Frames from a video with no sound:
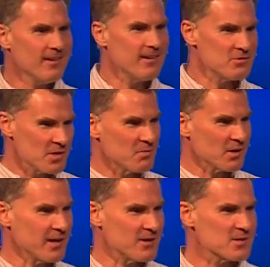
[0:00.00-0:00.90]
of
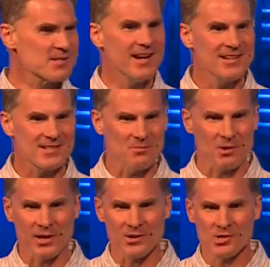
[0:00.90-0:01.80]
simulators, tank
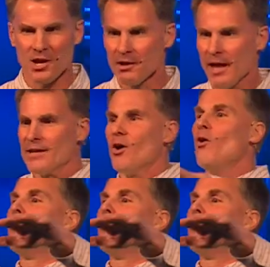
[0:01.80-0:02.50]
simulators. Like the whole